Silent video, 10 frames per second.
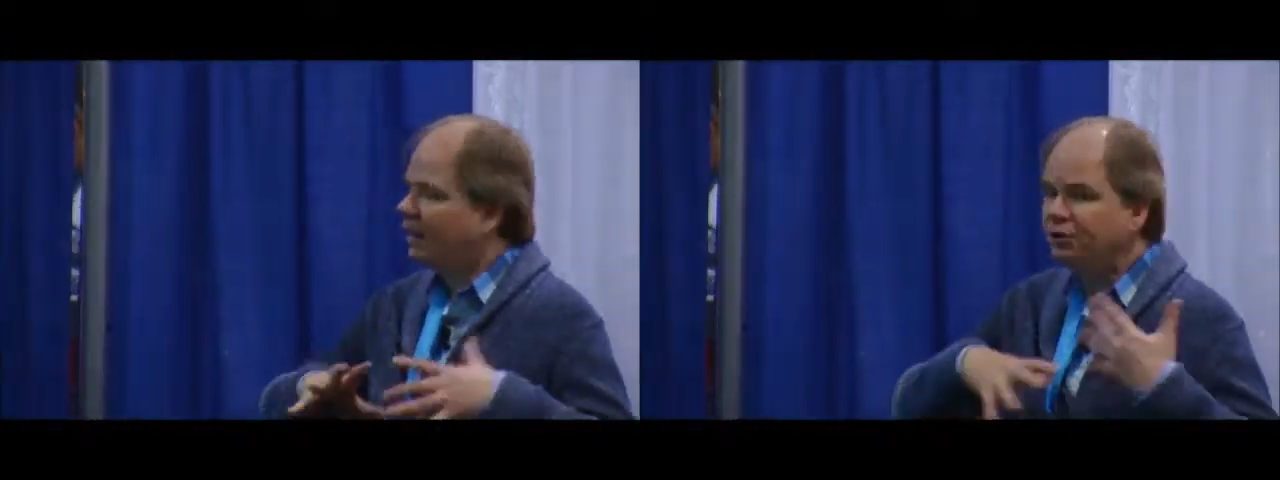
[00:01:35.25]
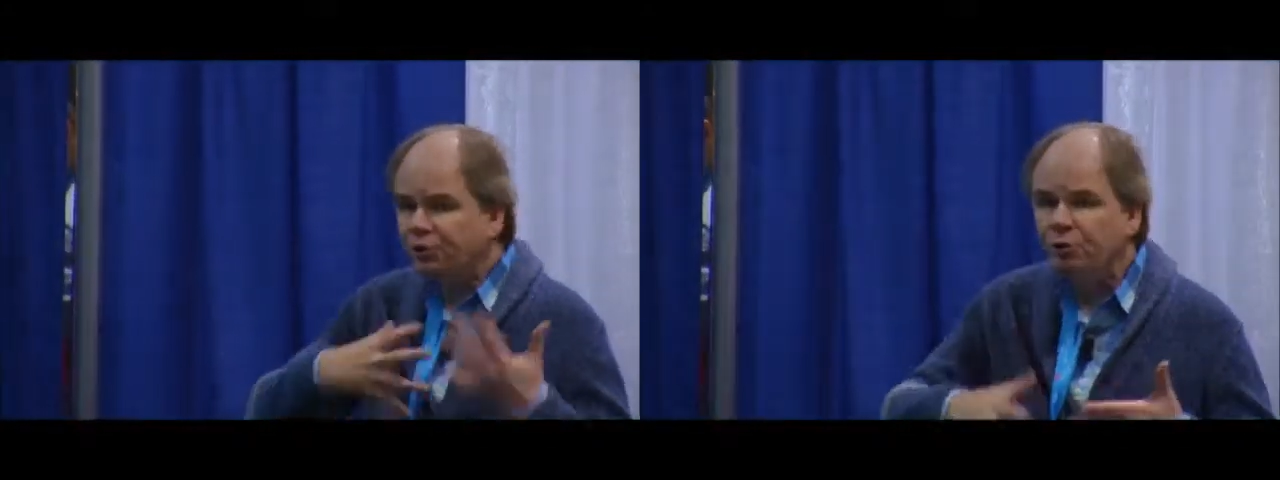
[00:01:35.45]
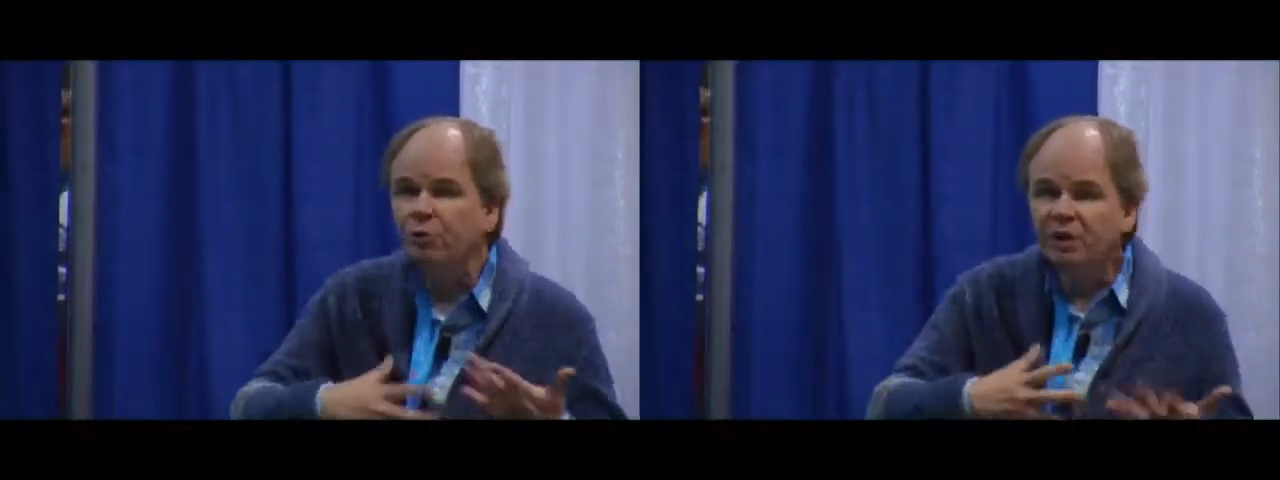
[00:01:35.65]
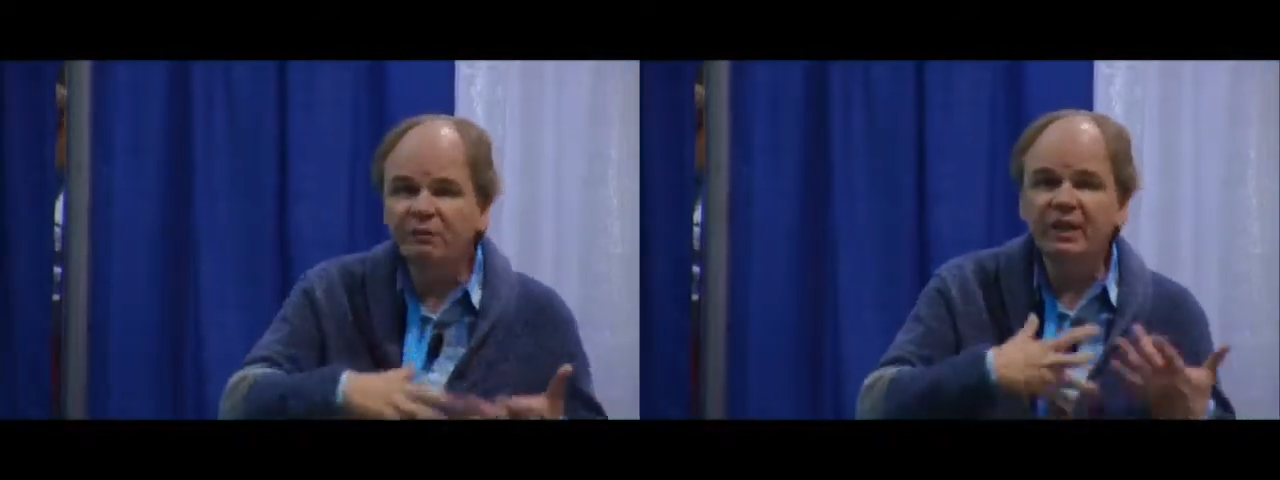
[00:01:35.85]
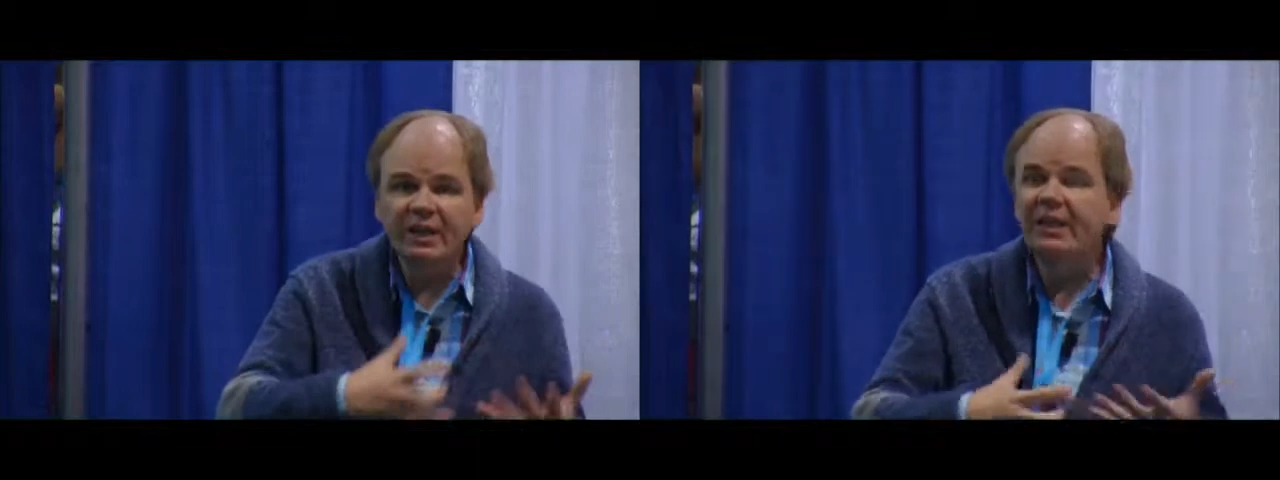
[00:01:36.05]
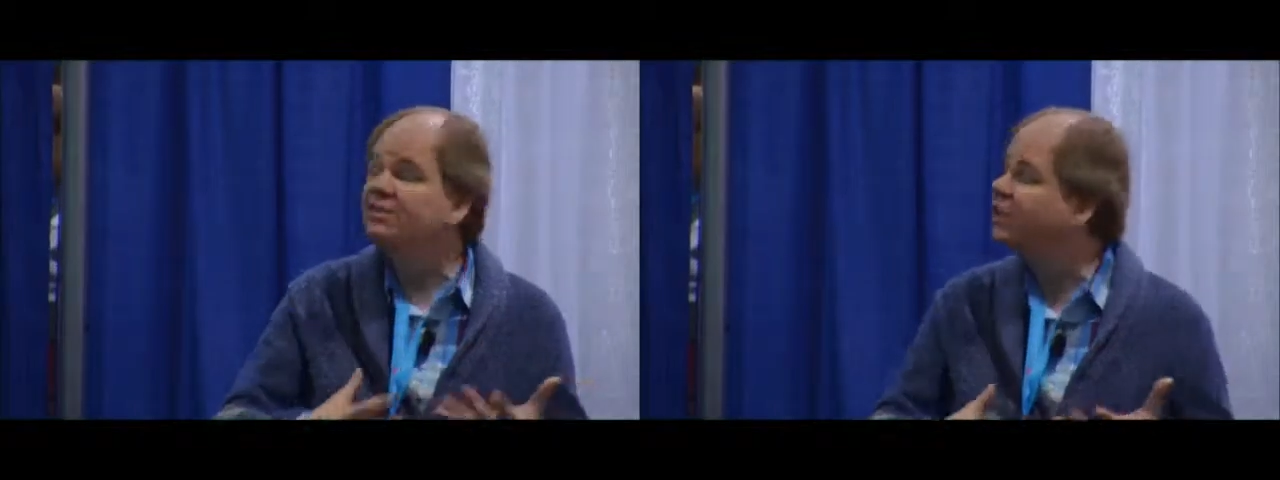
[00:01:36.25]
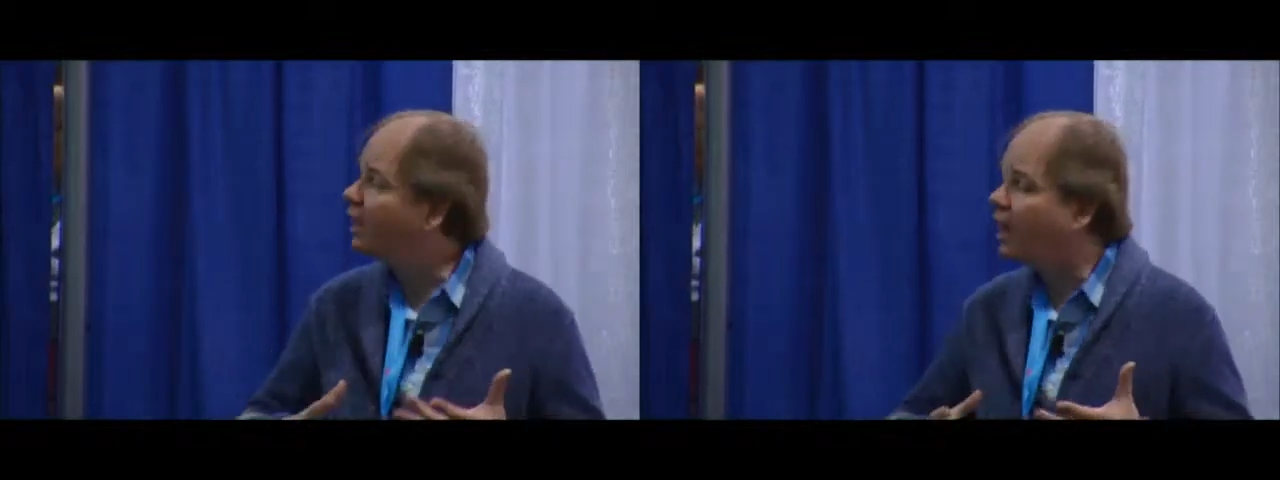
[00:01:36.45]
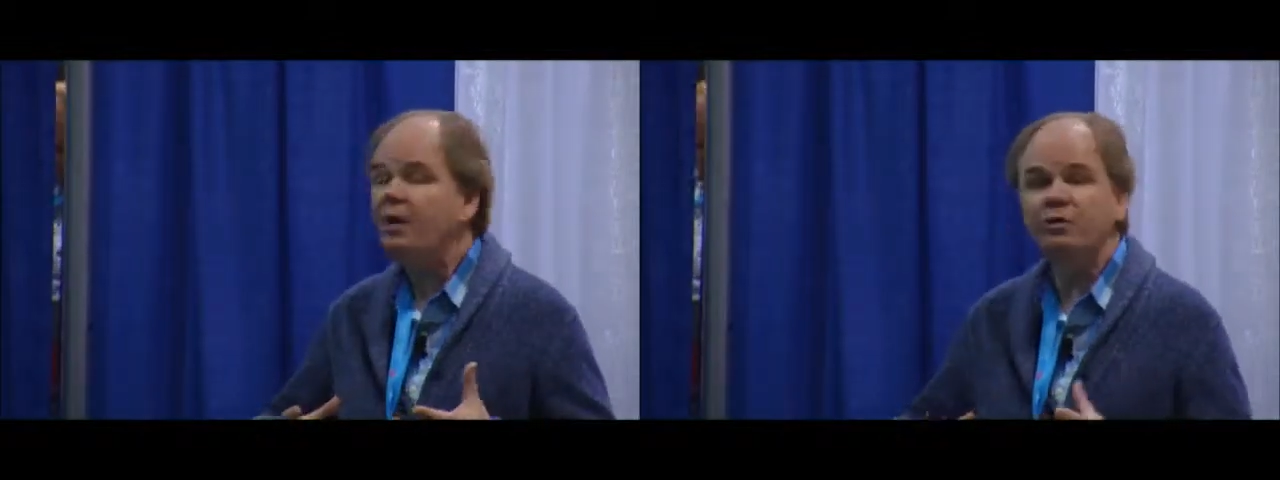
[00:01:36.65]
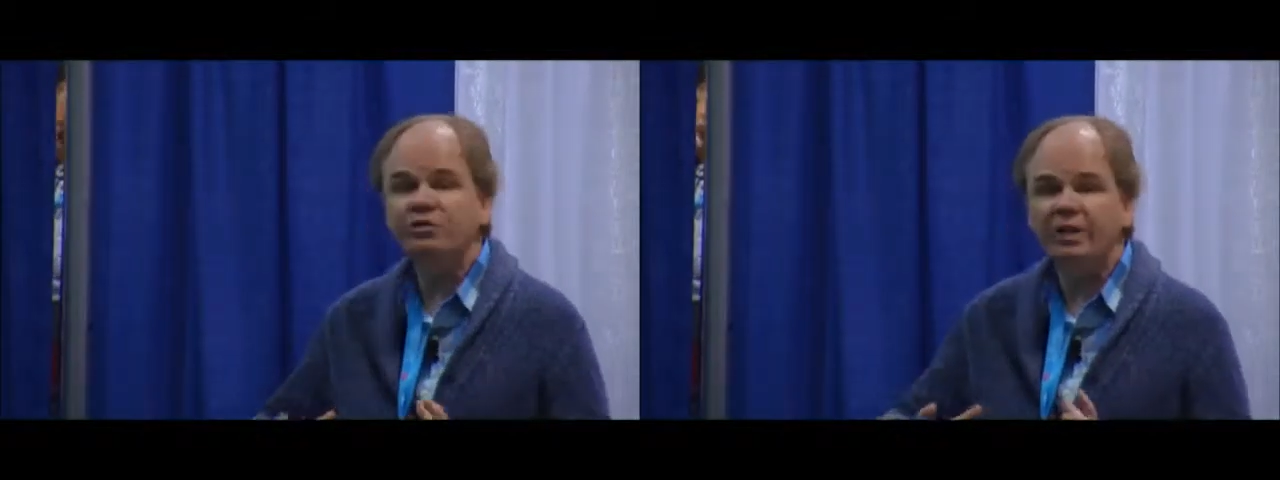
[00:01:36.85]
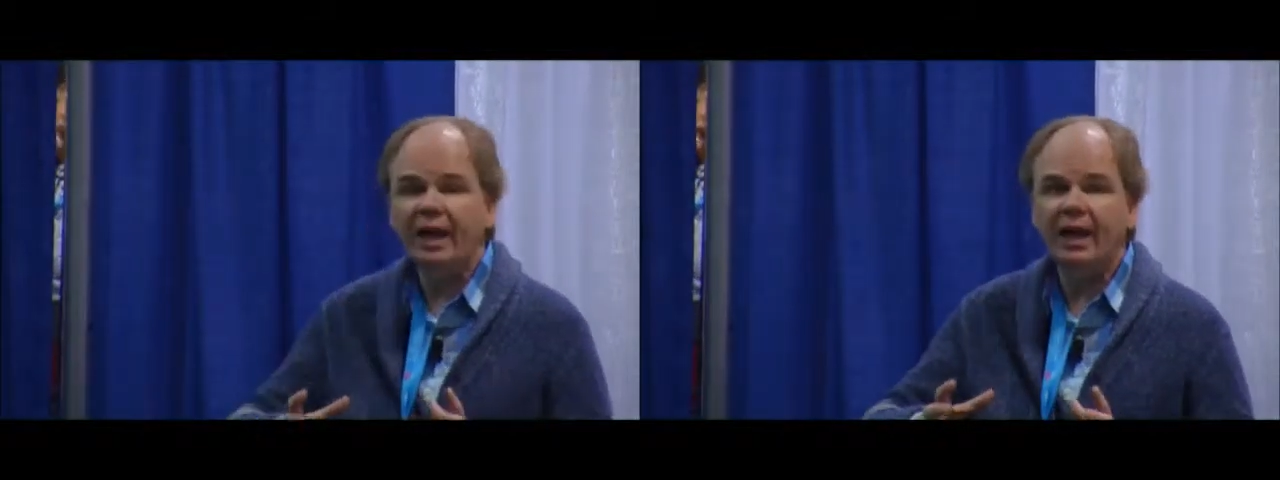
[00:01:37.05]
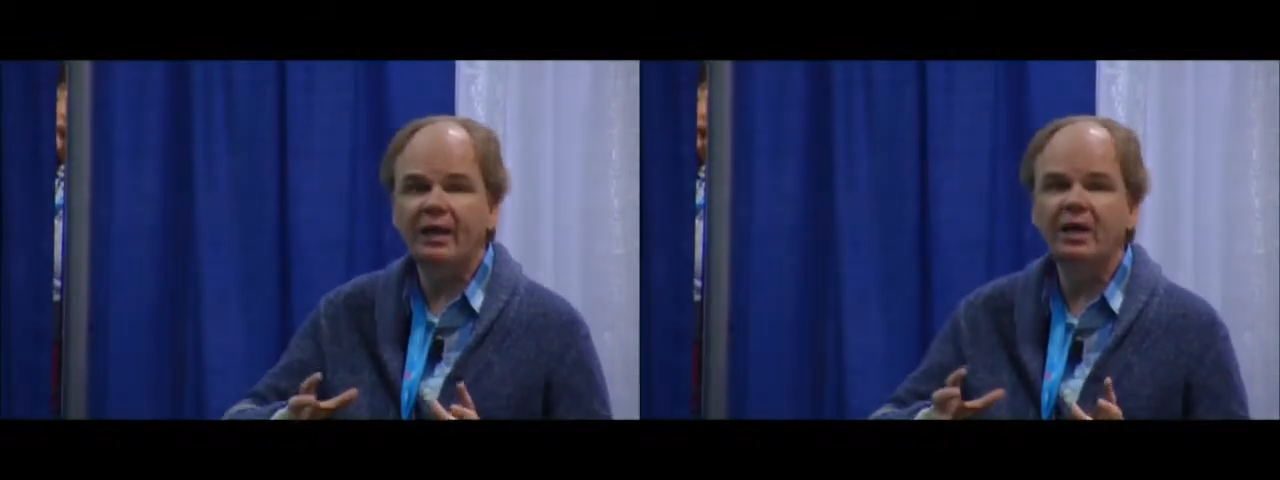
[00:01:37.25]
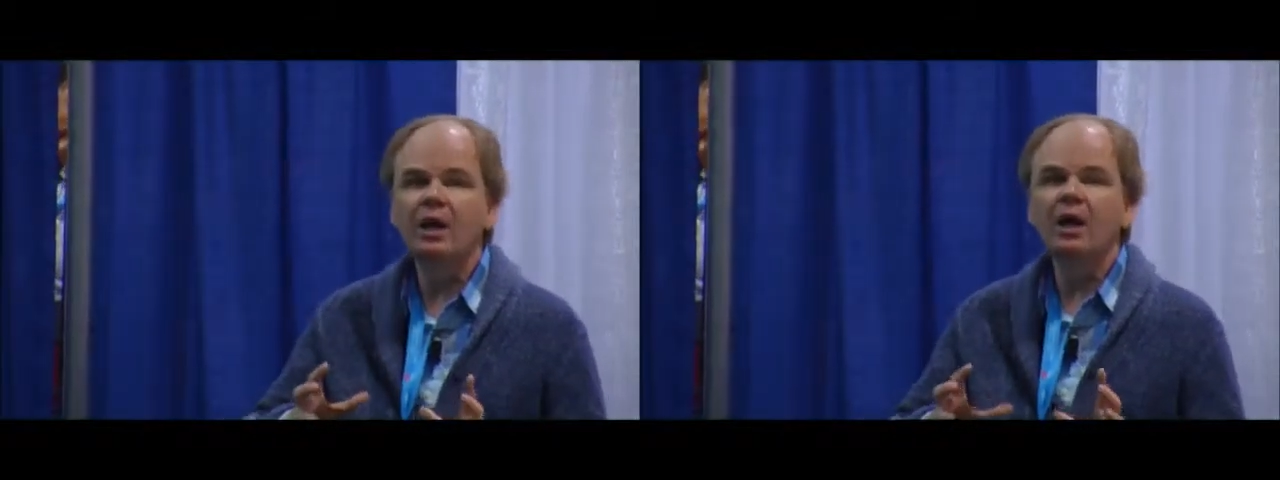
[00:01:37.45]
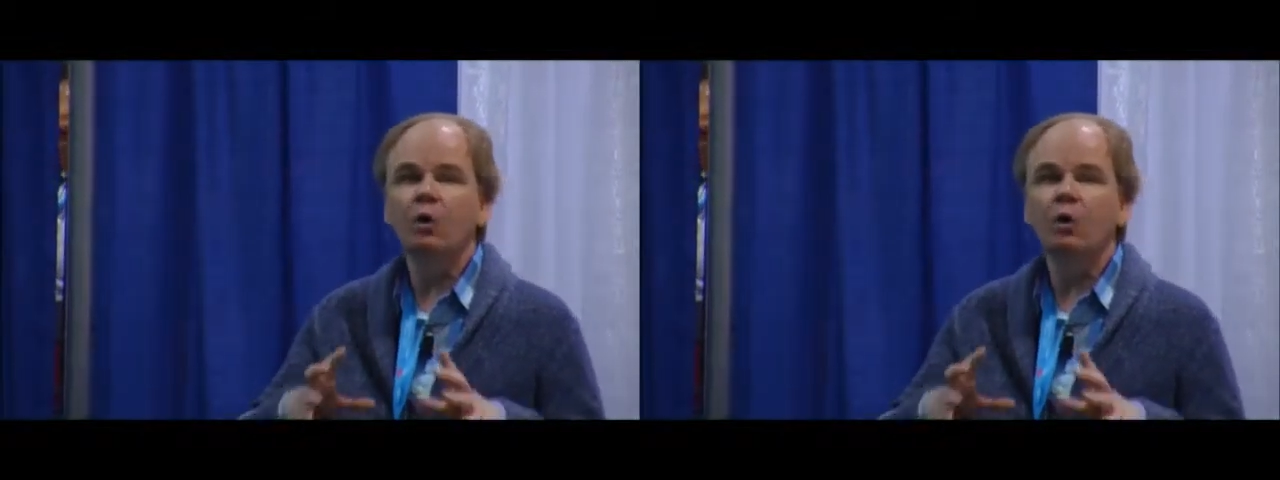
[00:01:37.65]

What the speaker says: intuitively easy to understand